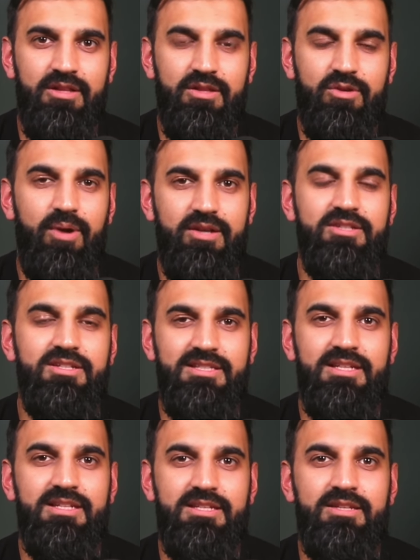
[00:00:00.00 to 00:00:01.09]
The question
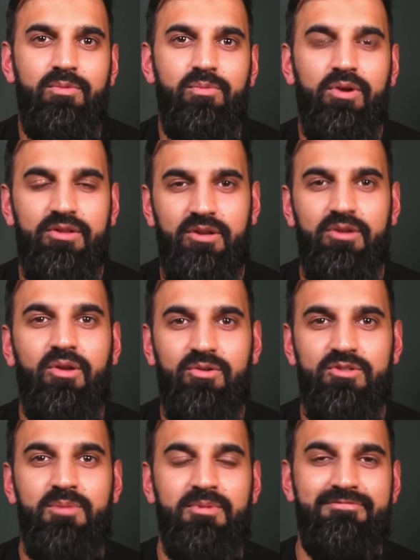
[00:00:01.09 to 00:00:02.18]
still is, what are the
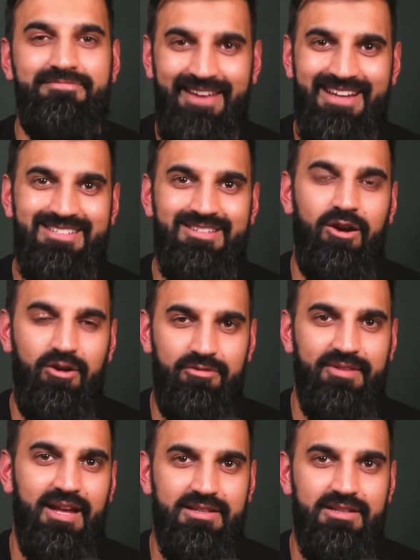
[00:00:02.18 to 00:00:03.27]
long-term effects of
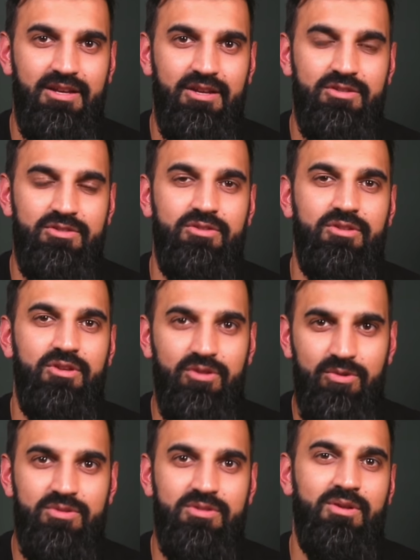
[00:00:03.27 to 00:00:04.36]
that to the
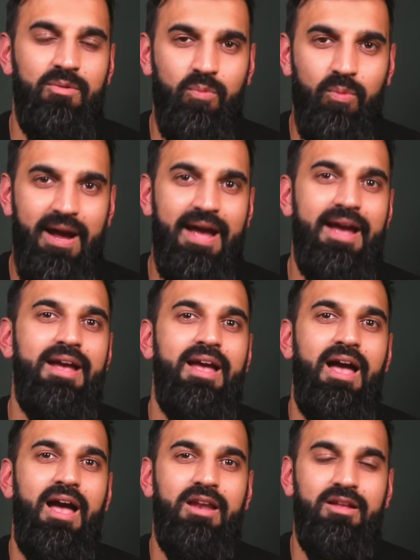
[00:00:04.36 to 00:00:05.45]
use and wear
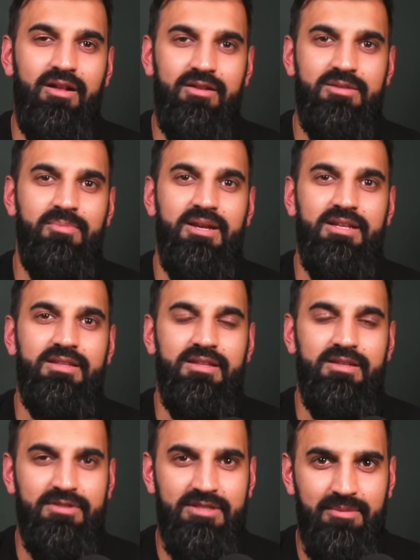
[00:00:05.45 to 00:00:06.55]
and ultimately the
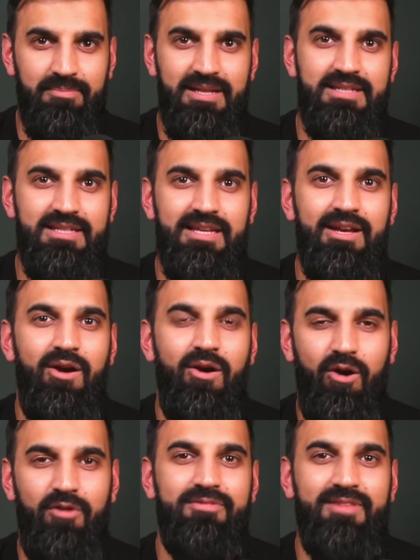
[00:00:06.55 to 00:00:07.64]
stability
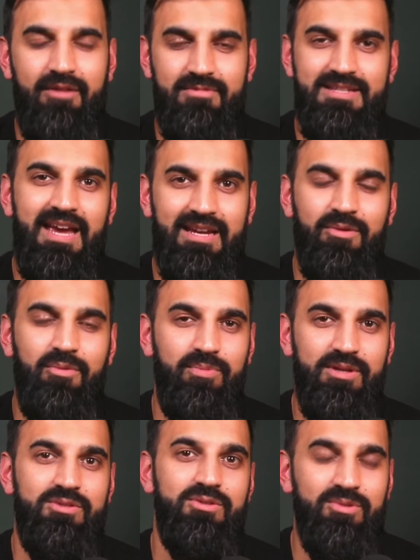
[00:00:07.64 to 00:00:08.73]
of that retainer? We
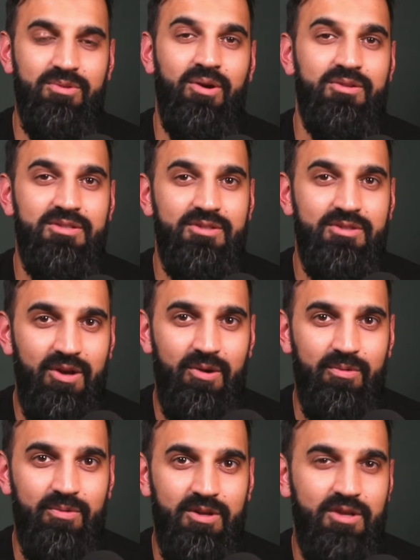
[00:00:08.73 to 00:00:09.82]
do not
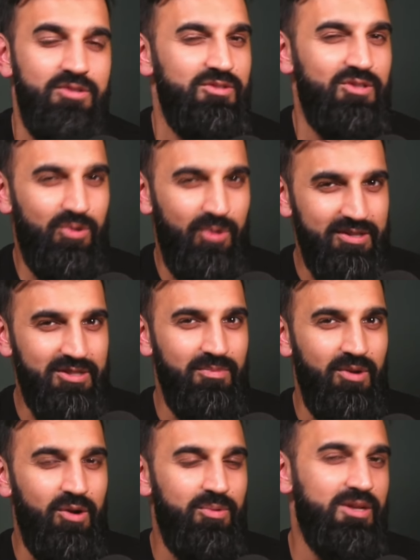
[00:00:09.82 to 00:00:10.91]
know. So the question
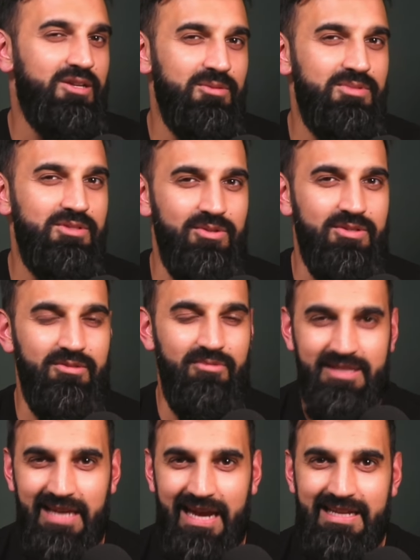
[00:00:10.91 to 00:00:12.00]
mark when it comes to using the
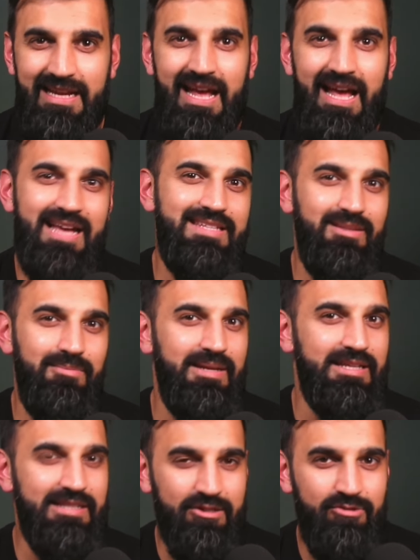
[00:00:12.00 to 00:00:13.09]
retainer as the
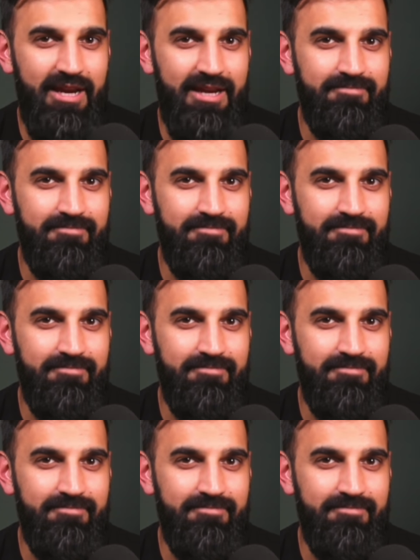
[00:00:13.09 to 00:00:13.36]
bleaching tray.